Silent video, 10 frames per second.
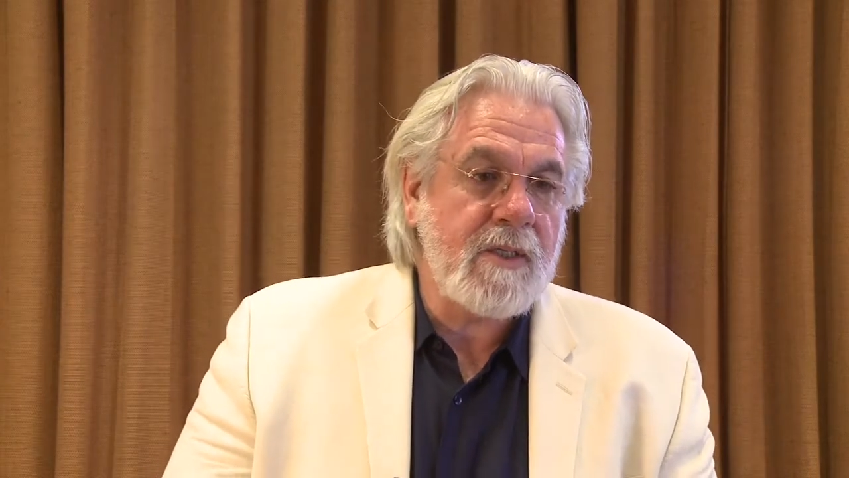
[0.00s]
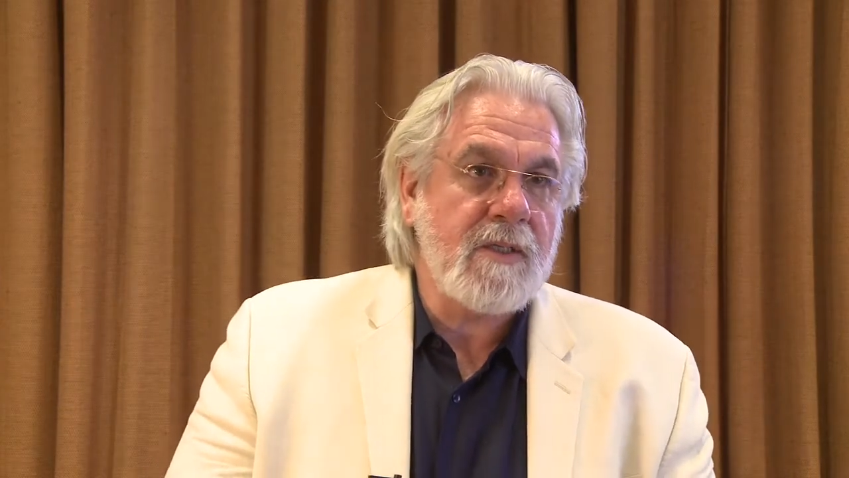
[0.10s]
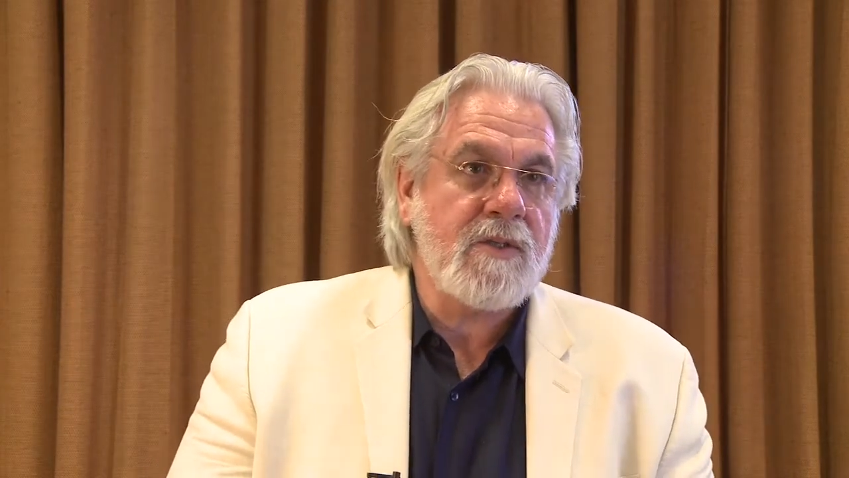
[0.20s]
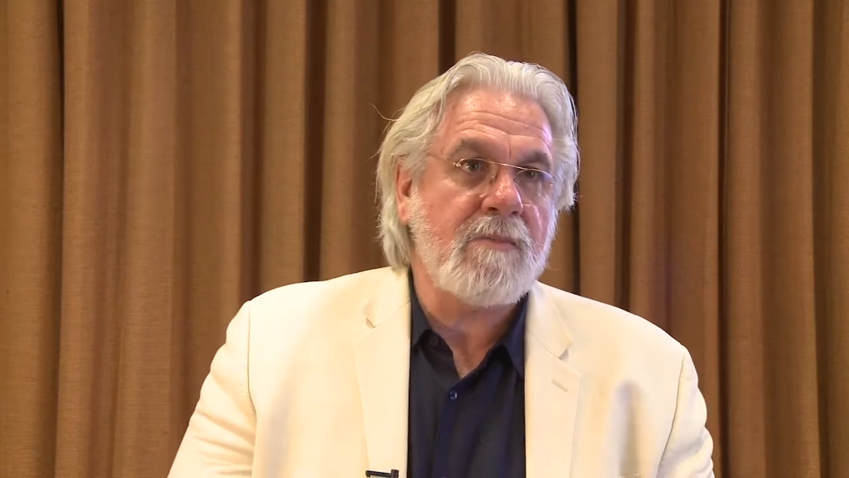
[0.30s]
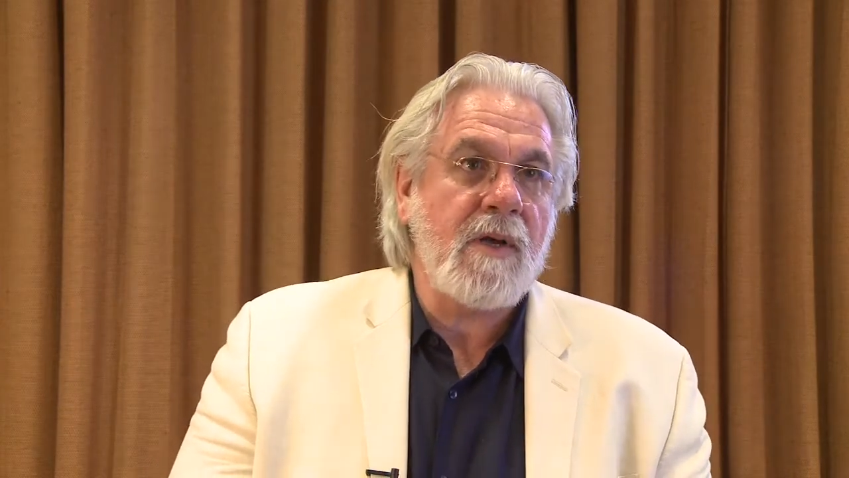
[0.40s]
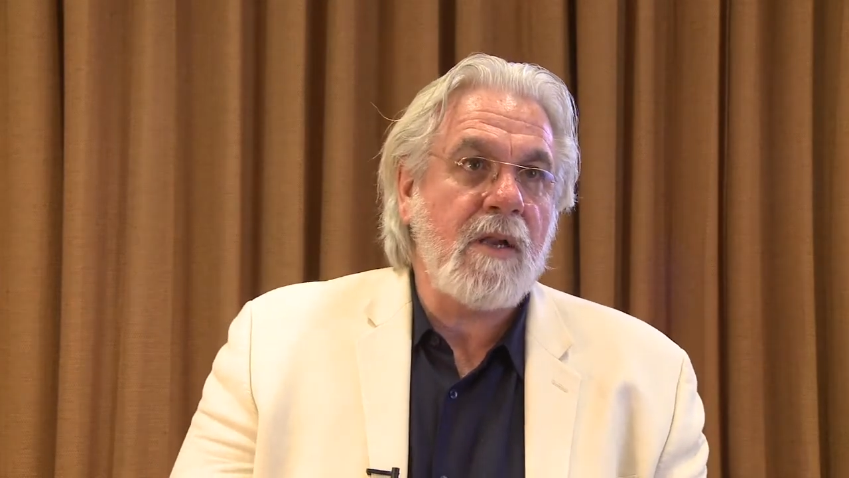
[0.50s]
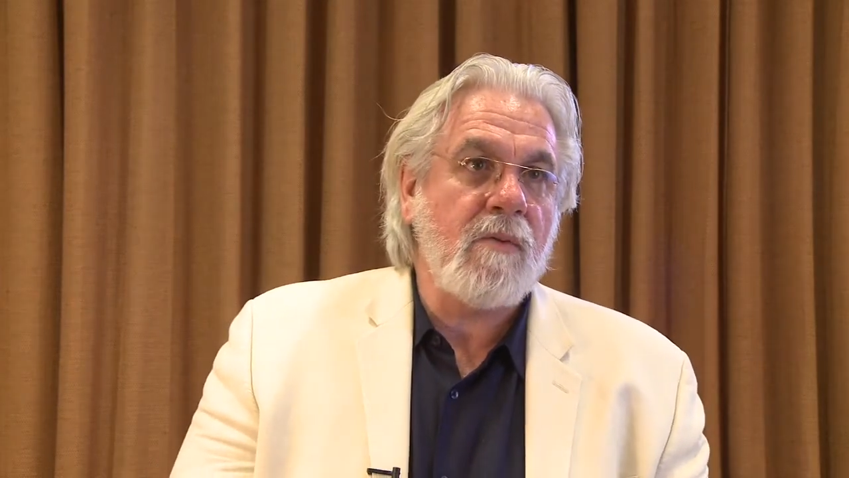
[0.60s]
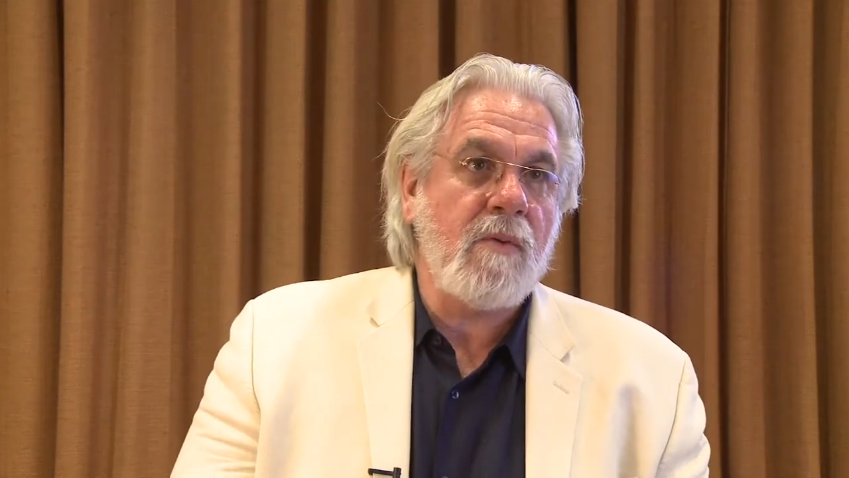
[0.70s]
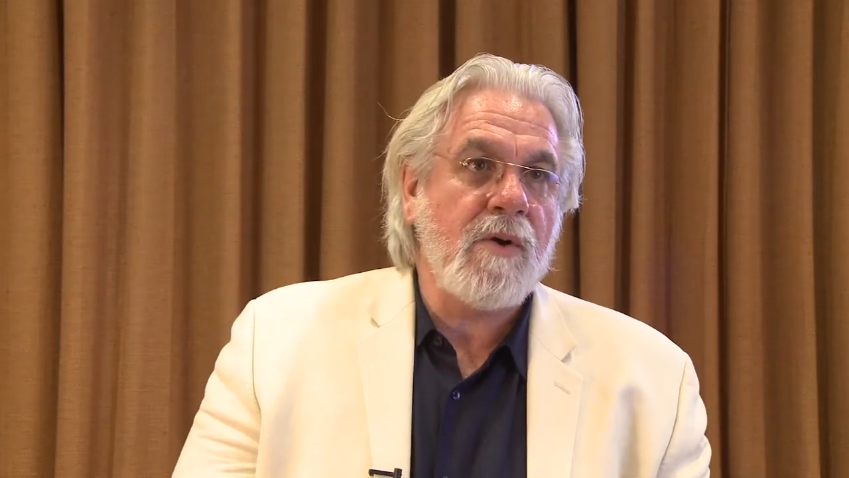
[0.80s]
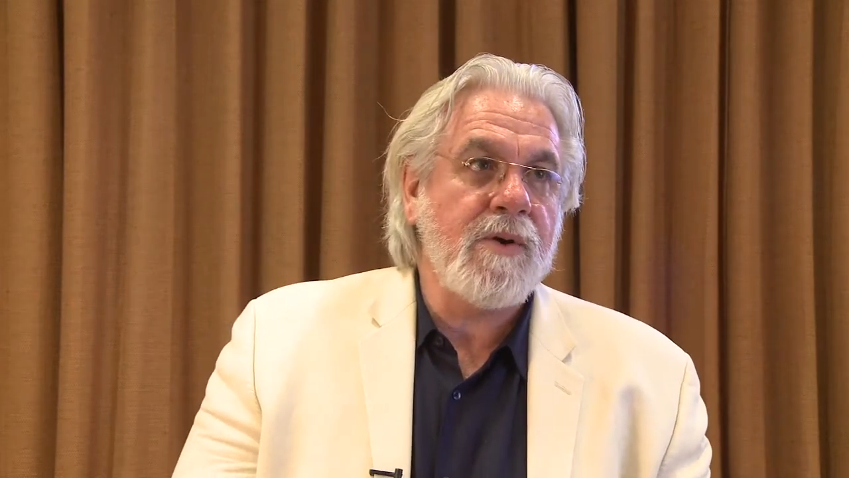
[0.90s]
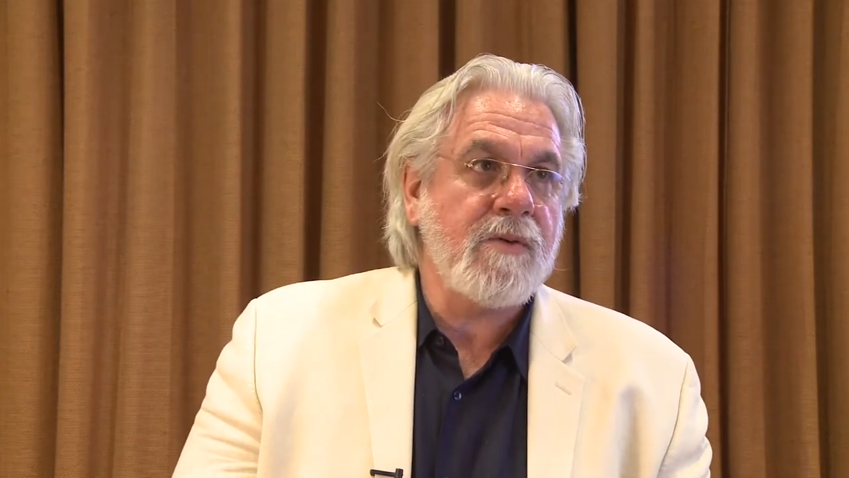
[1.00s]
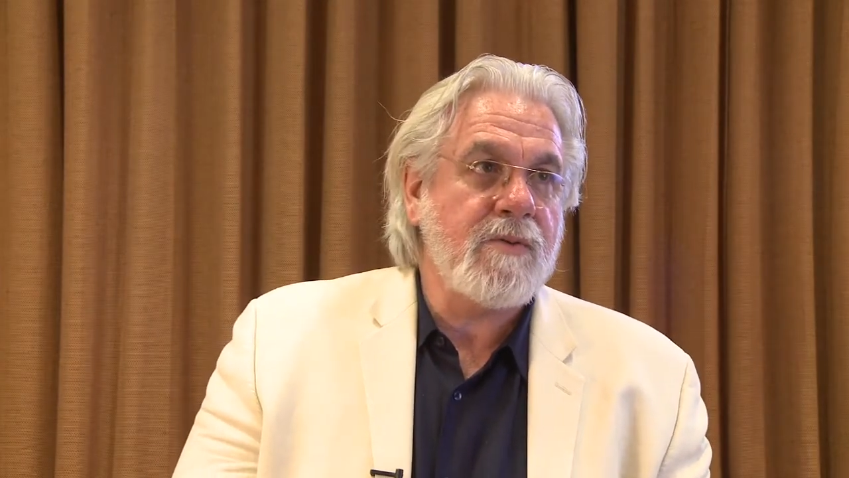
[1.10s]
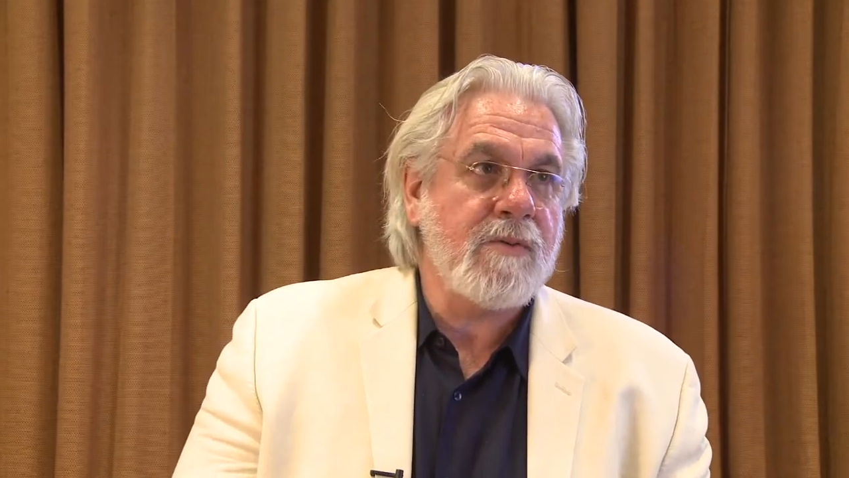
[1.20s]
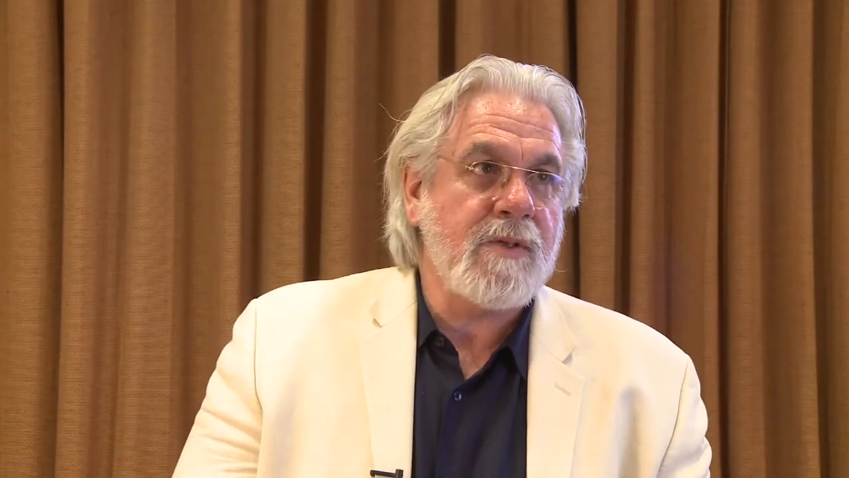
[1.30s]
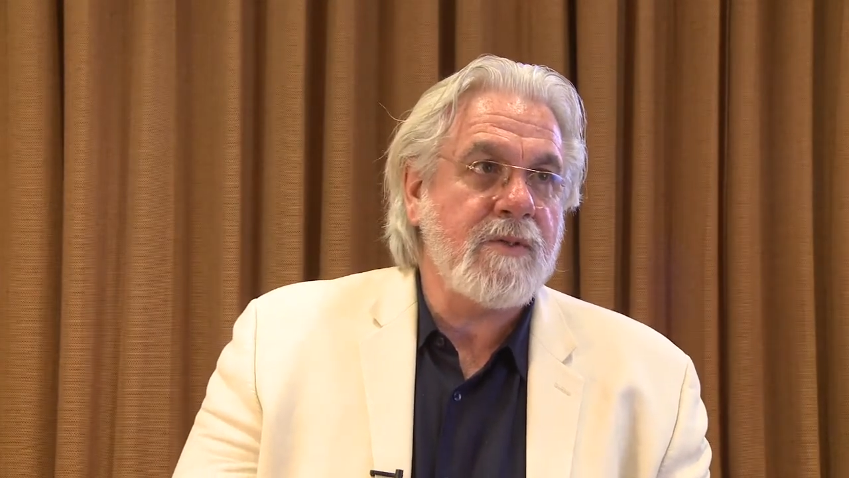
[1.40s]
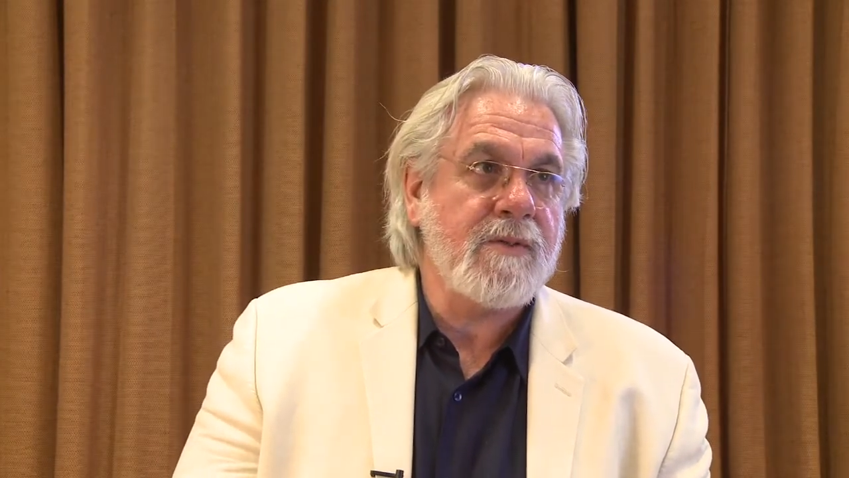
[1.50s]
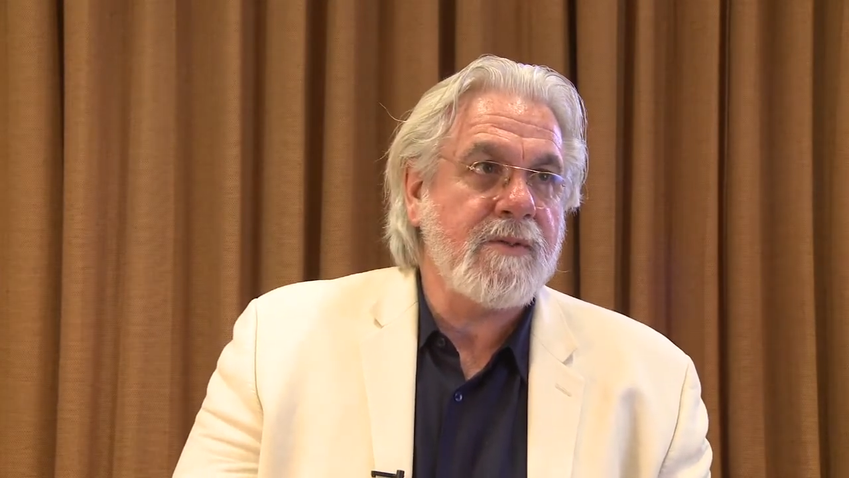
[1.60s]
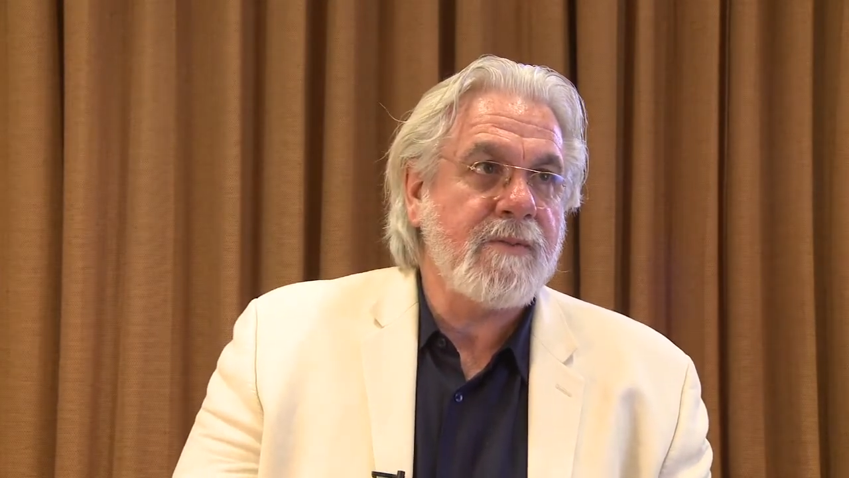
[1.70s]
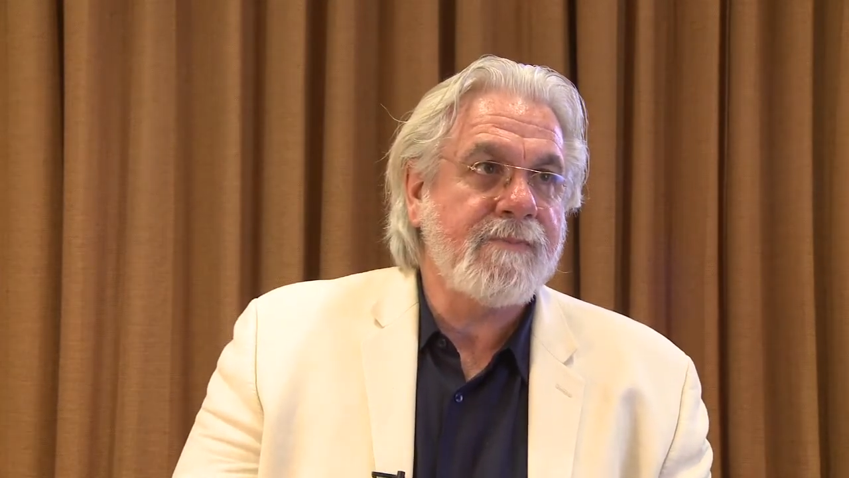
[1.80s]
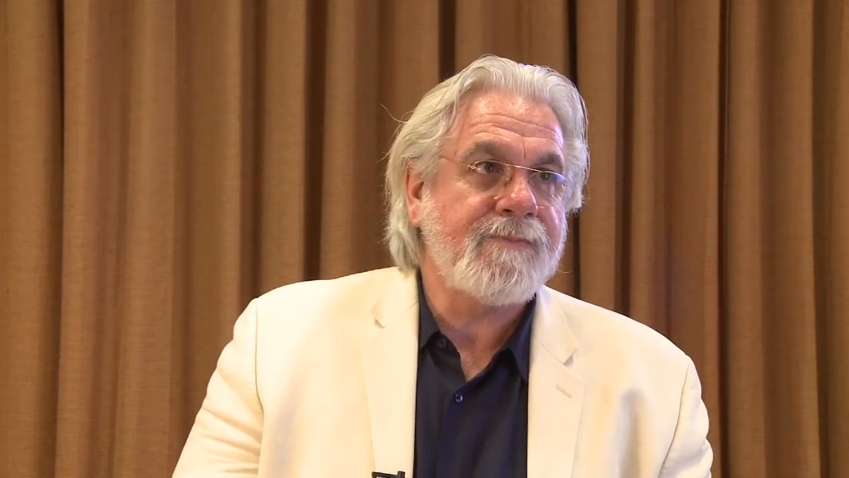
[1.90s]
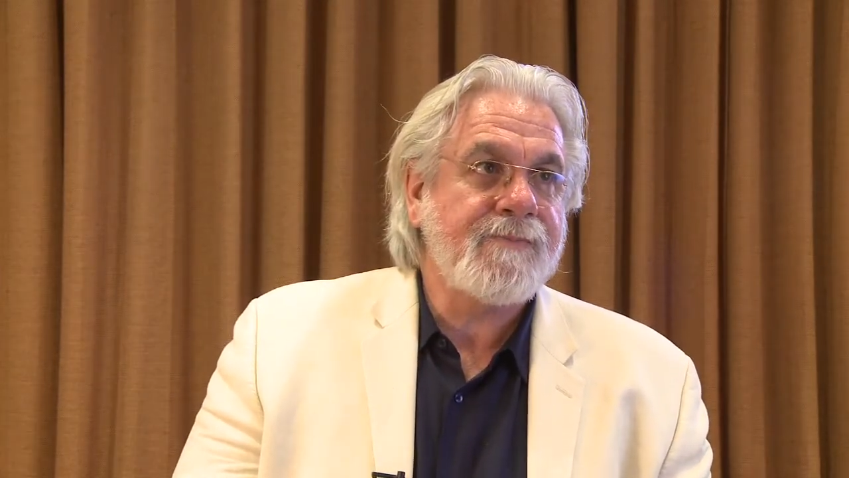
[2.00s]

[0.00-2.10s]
in the Shambhala warrior traditions.